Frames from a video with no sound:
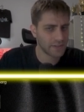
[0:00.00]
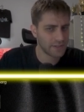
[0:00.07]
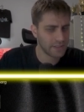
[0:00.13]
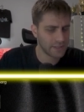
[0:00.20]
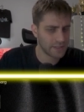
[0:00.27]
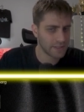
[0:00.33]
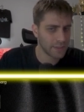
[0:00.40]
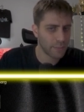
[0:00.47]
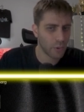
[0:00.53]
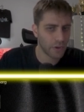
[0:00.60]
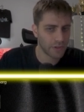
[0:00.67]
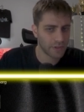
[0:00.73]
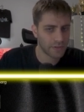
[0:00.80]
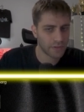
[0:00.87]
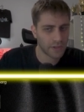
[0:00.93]
This is the
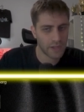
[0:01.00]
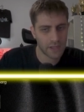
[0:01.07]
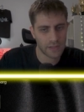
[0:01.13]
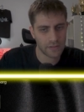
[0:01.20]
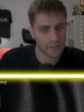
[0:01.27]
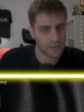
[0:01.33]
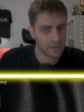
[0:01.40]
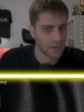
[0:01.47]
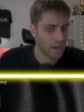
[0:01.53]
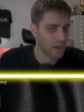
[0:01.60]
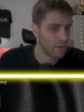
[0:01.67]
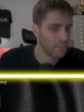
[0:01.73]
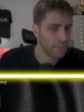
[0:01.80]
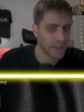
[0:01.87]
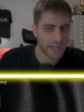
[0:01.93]
point, and yeah,
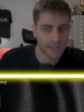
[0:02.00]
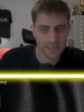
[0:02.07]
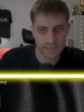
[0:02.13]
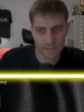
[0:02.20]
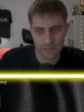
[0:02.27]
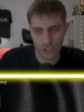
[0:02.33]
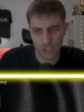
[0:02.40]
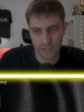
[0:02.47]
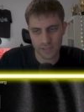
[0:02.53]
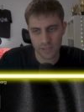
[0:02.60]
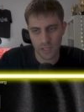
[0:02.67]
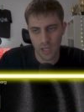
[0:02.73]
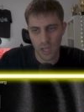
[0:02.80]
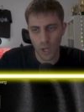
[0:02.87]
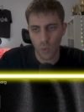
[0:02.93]
black is just
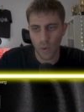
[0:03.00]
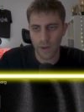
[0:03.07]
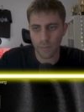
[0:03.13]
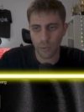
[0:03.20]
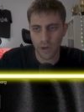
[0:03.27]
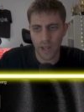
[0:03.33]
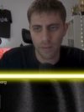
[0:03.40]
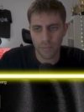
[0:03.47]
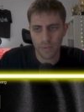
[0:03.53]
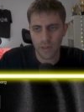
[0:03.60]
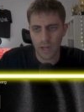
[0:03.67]
one pawn up.